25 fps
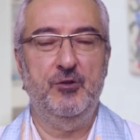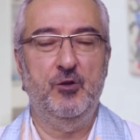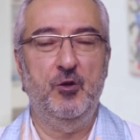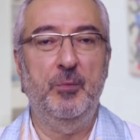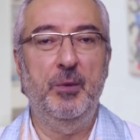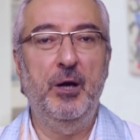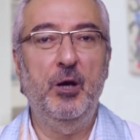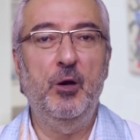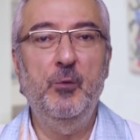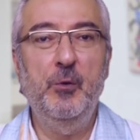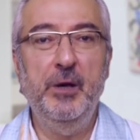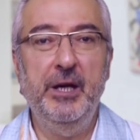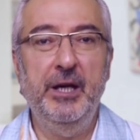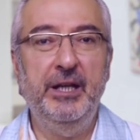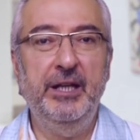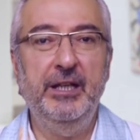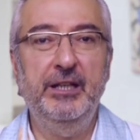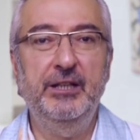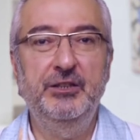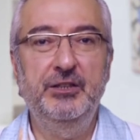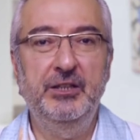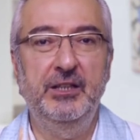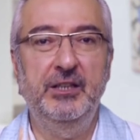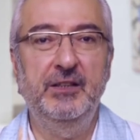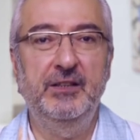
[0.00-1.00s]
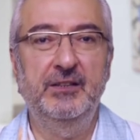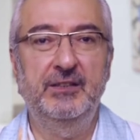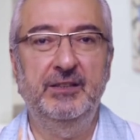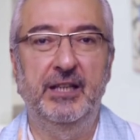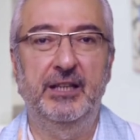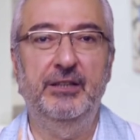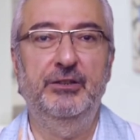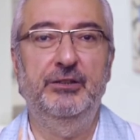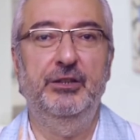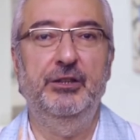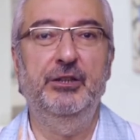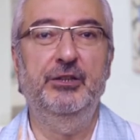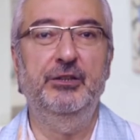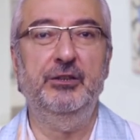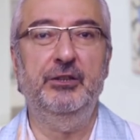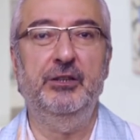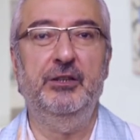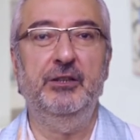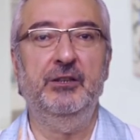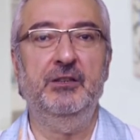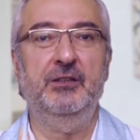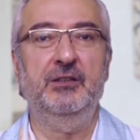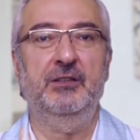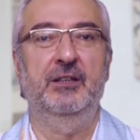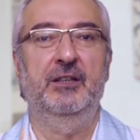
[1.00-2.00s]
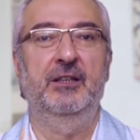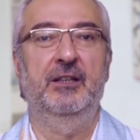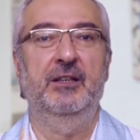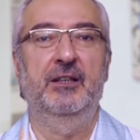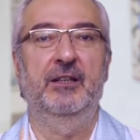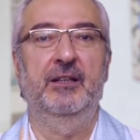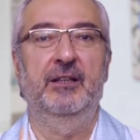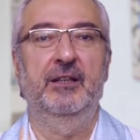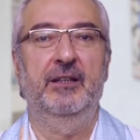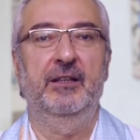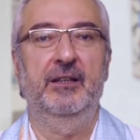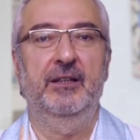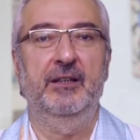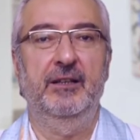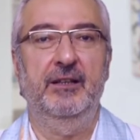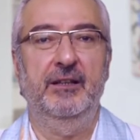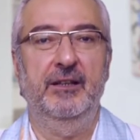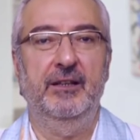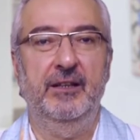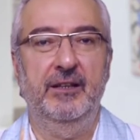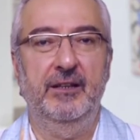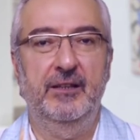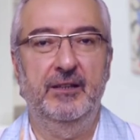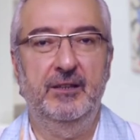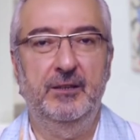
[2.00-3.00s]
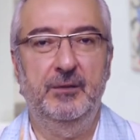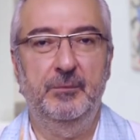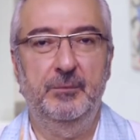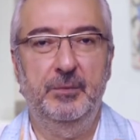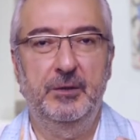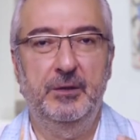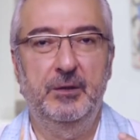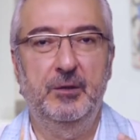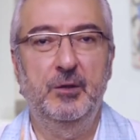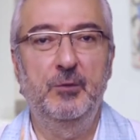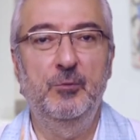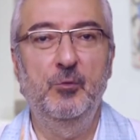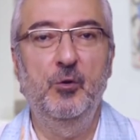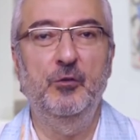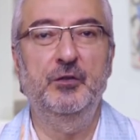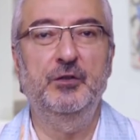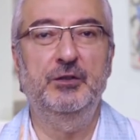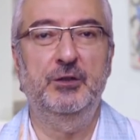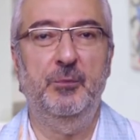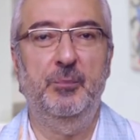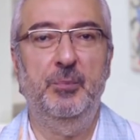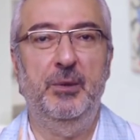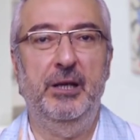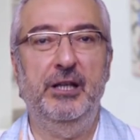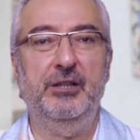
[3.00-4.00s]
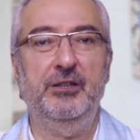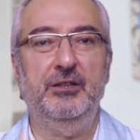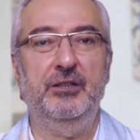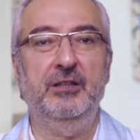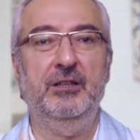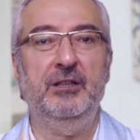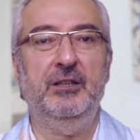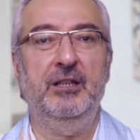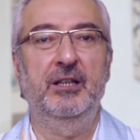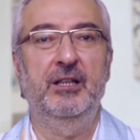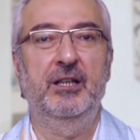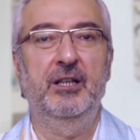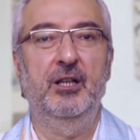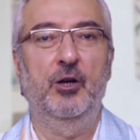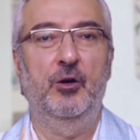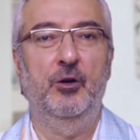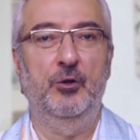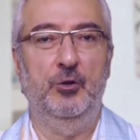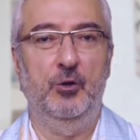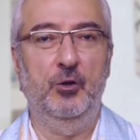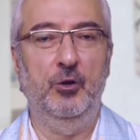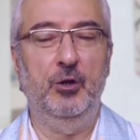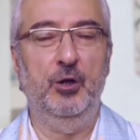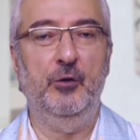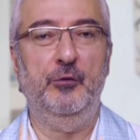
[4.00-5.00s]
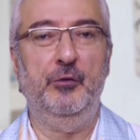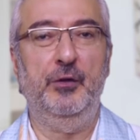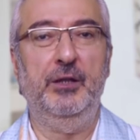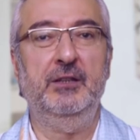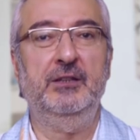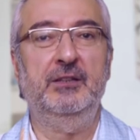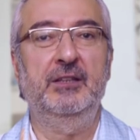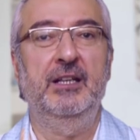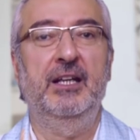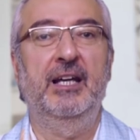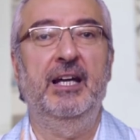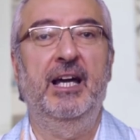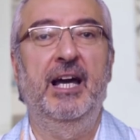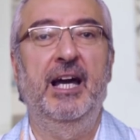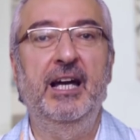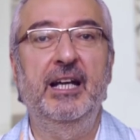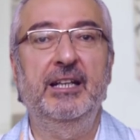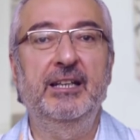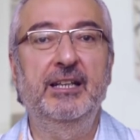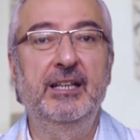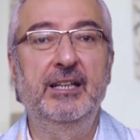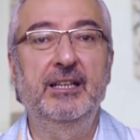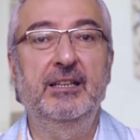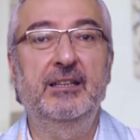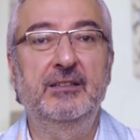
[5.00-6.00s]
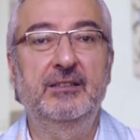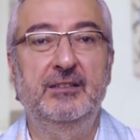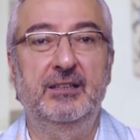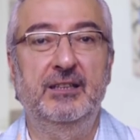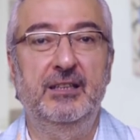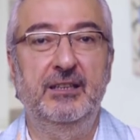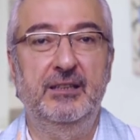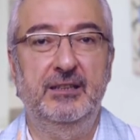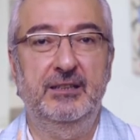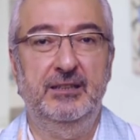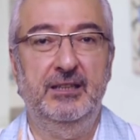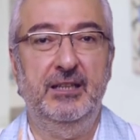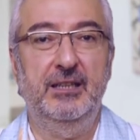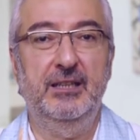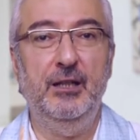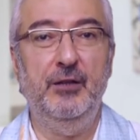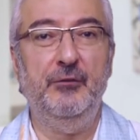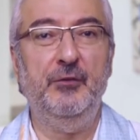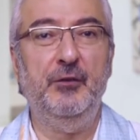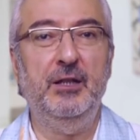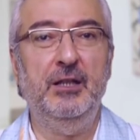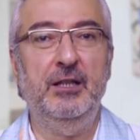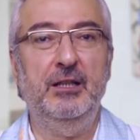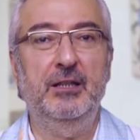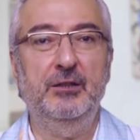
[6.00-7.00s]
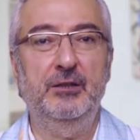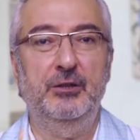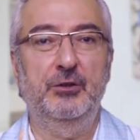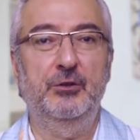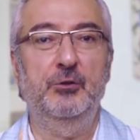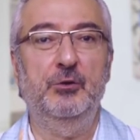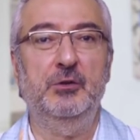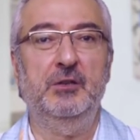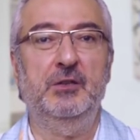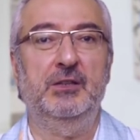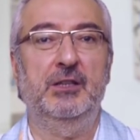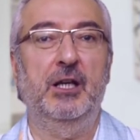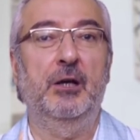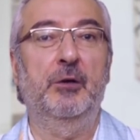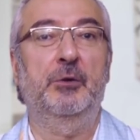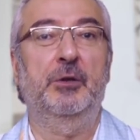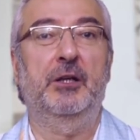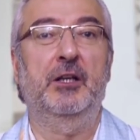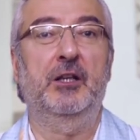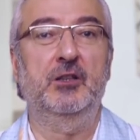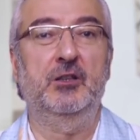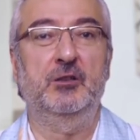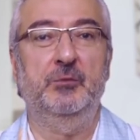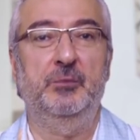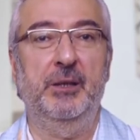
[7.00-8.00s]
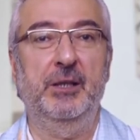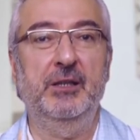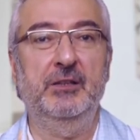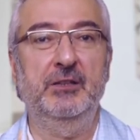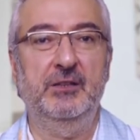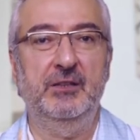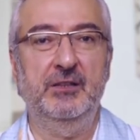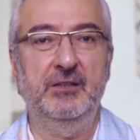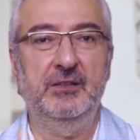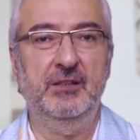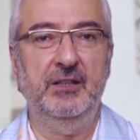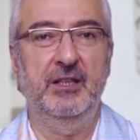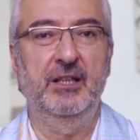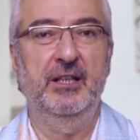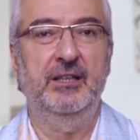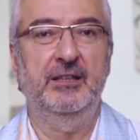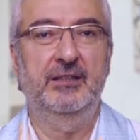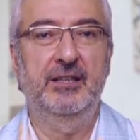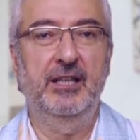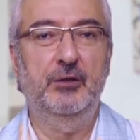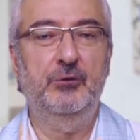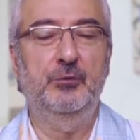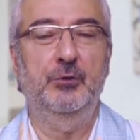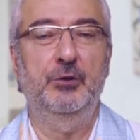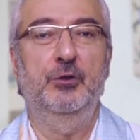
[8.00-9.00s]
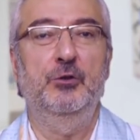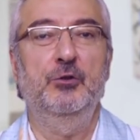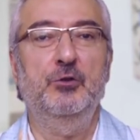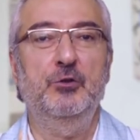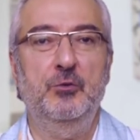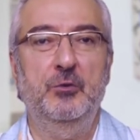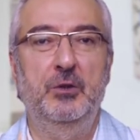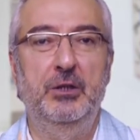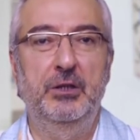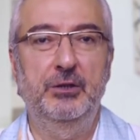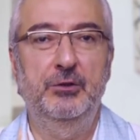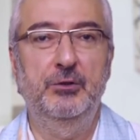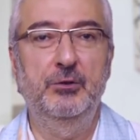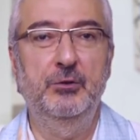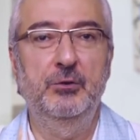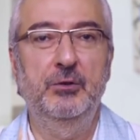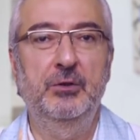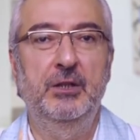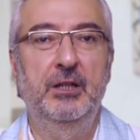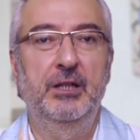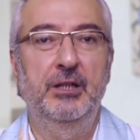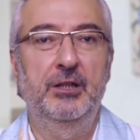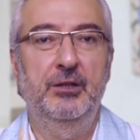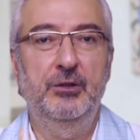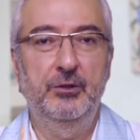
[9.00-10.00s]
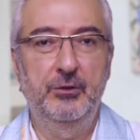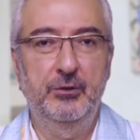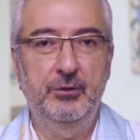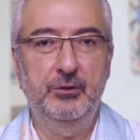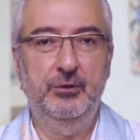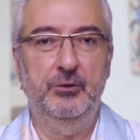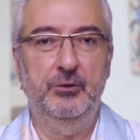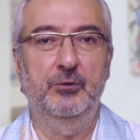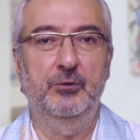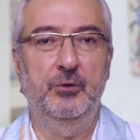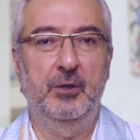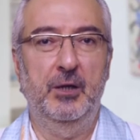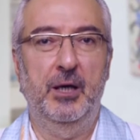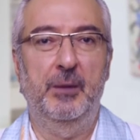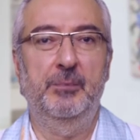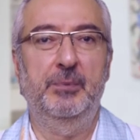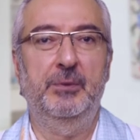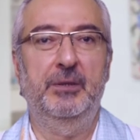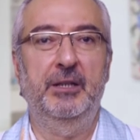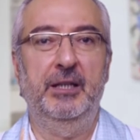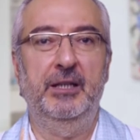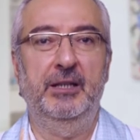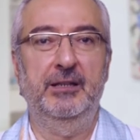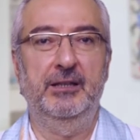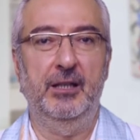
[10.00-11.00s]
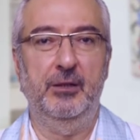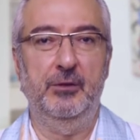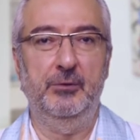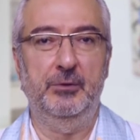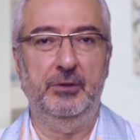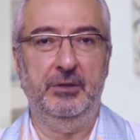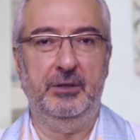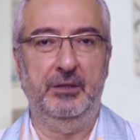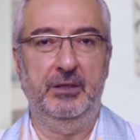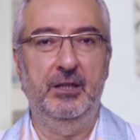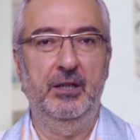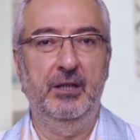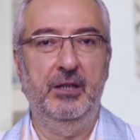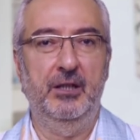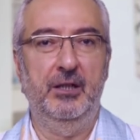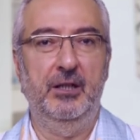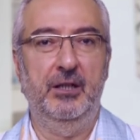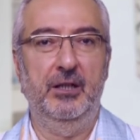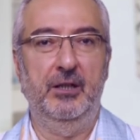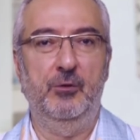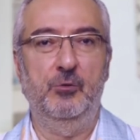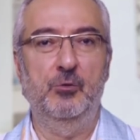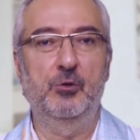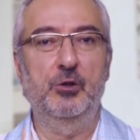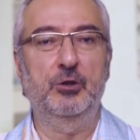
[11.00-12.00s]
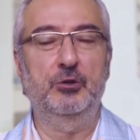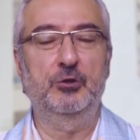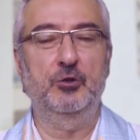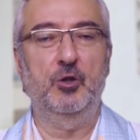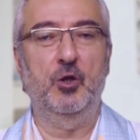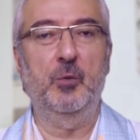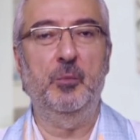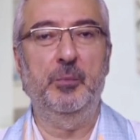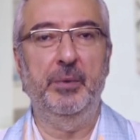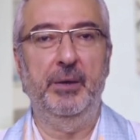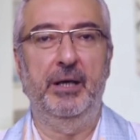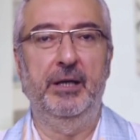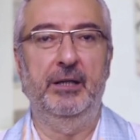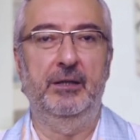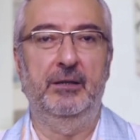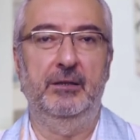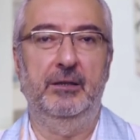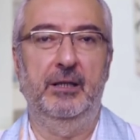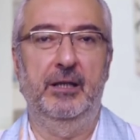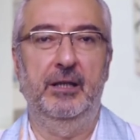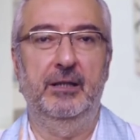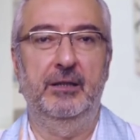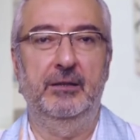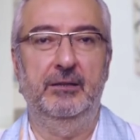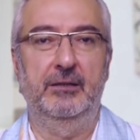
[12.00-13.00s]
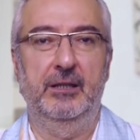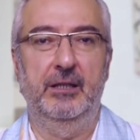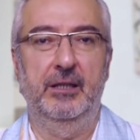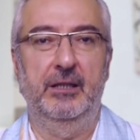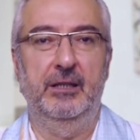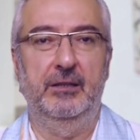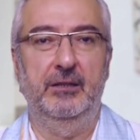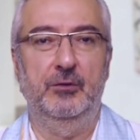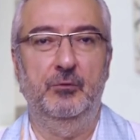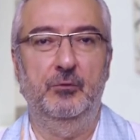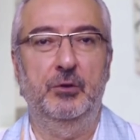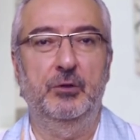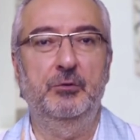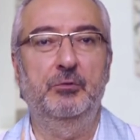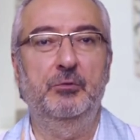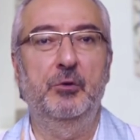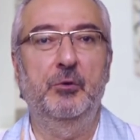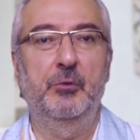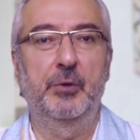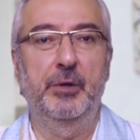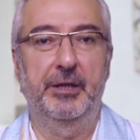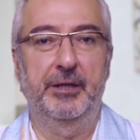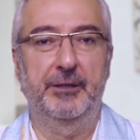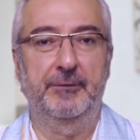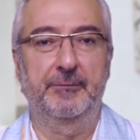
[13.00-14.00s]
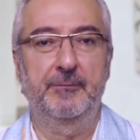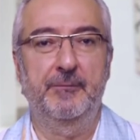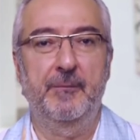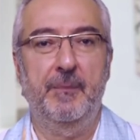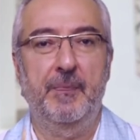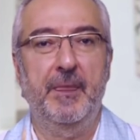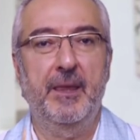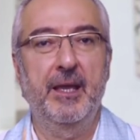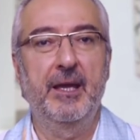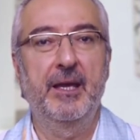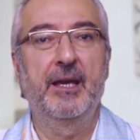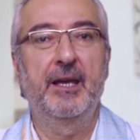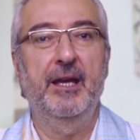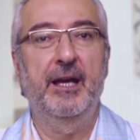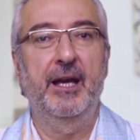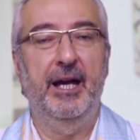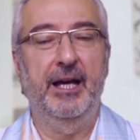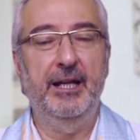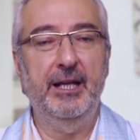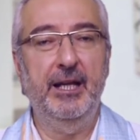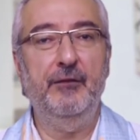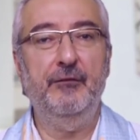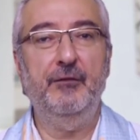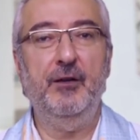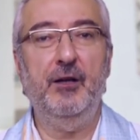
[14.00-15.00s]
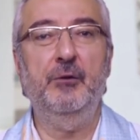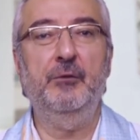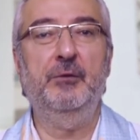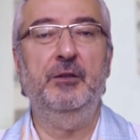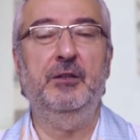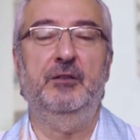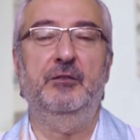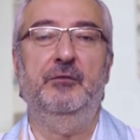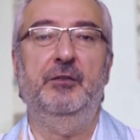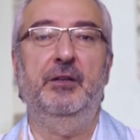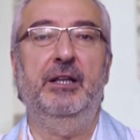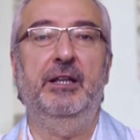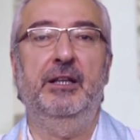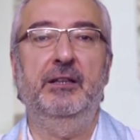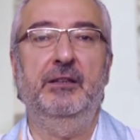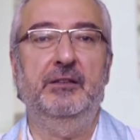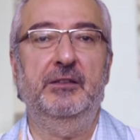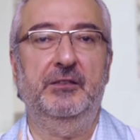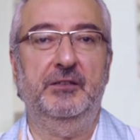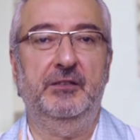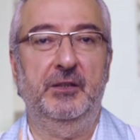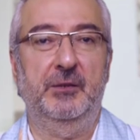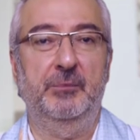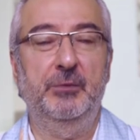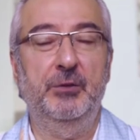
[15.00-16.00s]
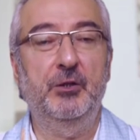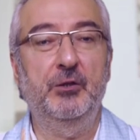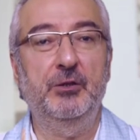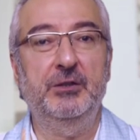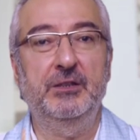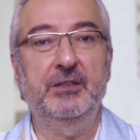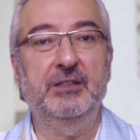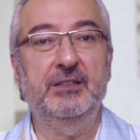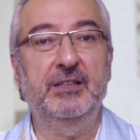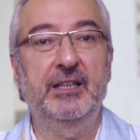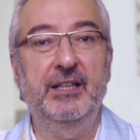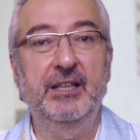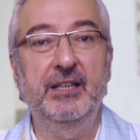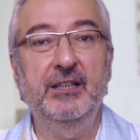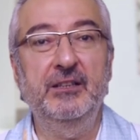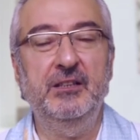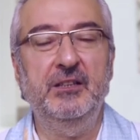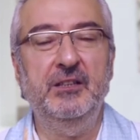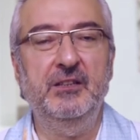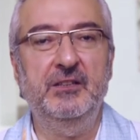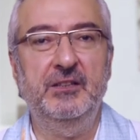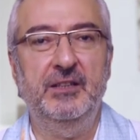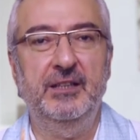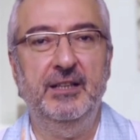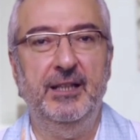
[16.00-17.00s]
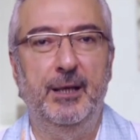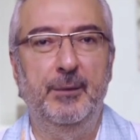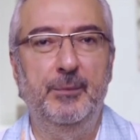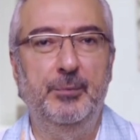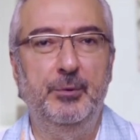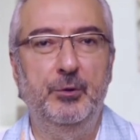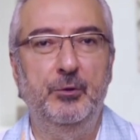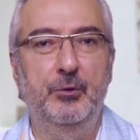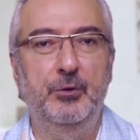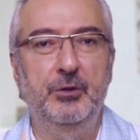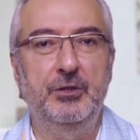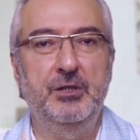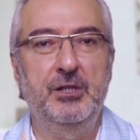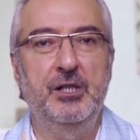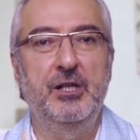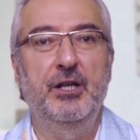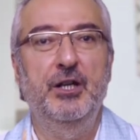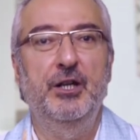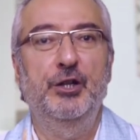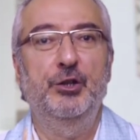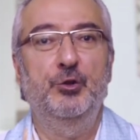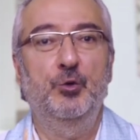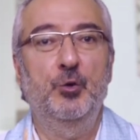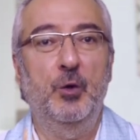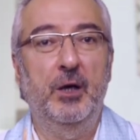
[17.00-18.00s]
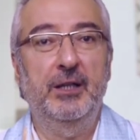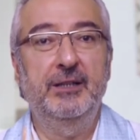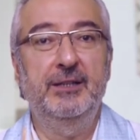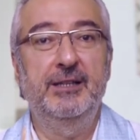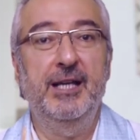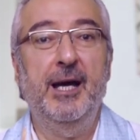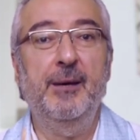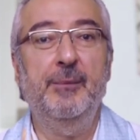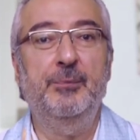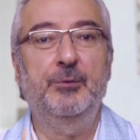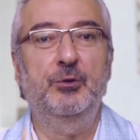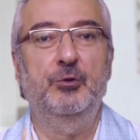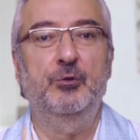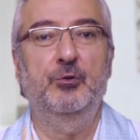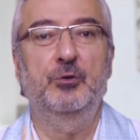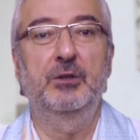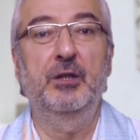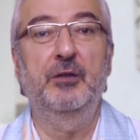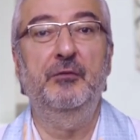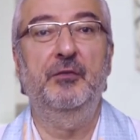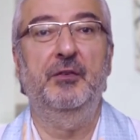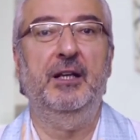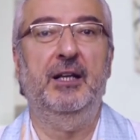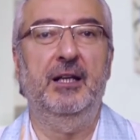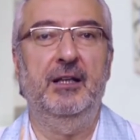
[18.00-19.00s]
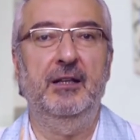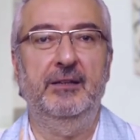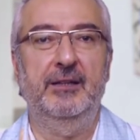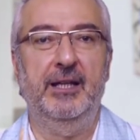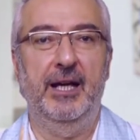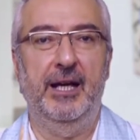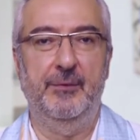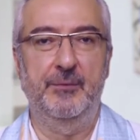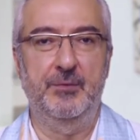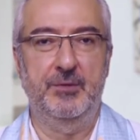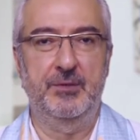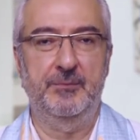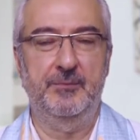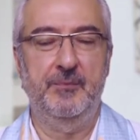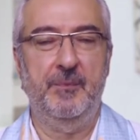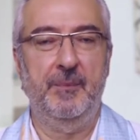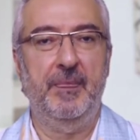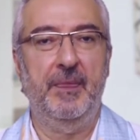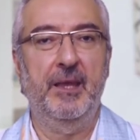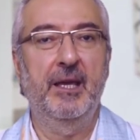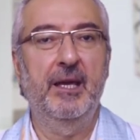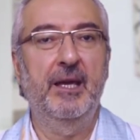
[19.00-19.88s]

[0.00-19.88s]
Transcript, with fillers: So by wearing jeans and t-shirts, it removes the pressure on all of us and it significantly reduces our expenses that we usually do, you to upgrade our uh, wardrobe and, and, and what we wear. And I found this very interesting because it's an interesting approach to adapt to difficult times.